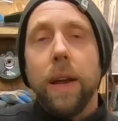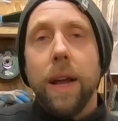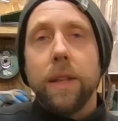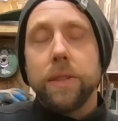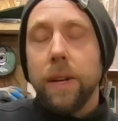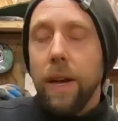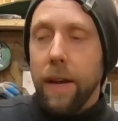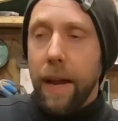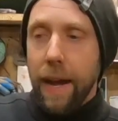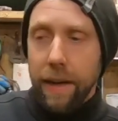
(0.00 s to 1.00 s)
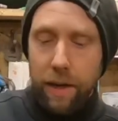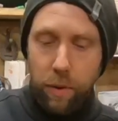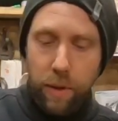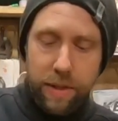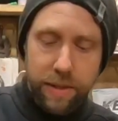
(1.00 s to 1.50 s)
It kind of
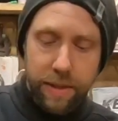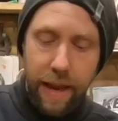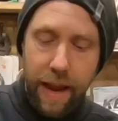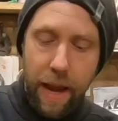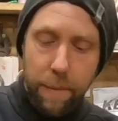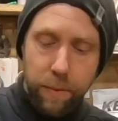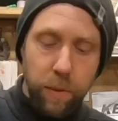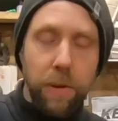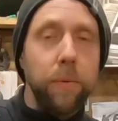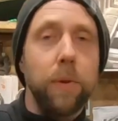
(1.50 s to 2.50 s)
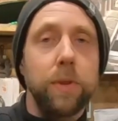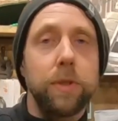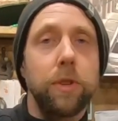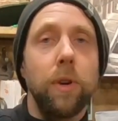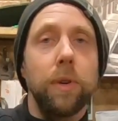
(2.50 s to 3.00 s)
increases the amps when you first
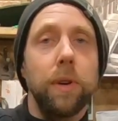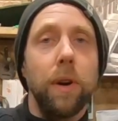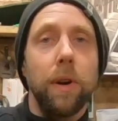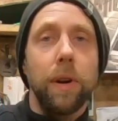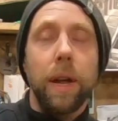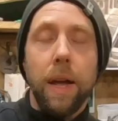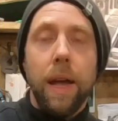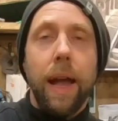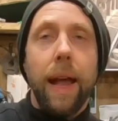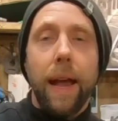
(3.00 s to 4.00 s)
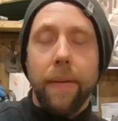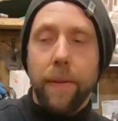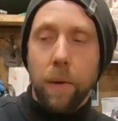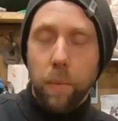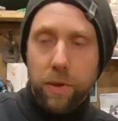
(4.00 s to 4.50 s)
start an arc, and
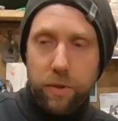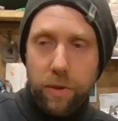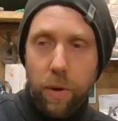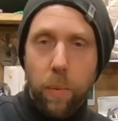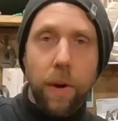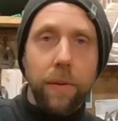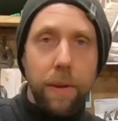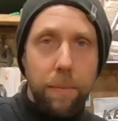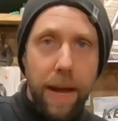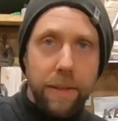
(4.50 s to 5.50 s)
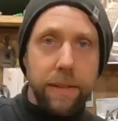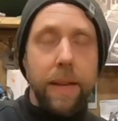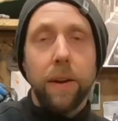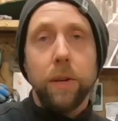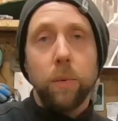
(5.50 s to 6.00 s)
then once you start welding it, backs it
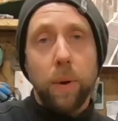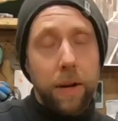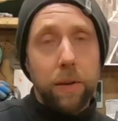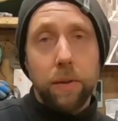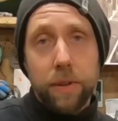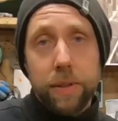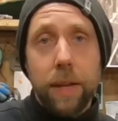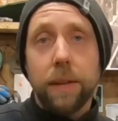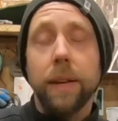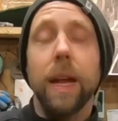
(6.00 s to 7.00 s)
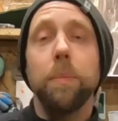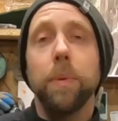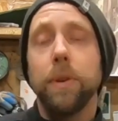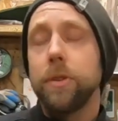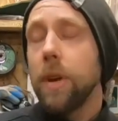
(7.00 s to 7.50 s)
down to your regular set
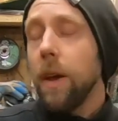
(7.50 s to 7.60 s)
amperage.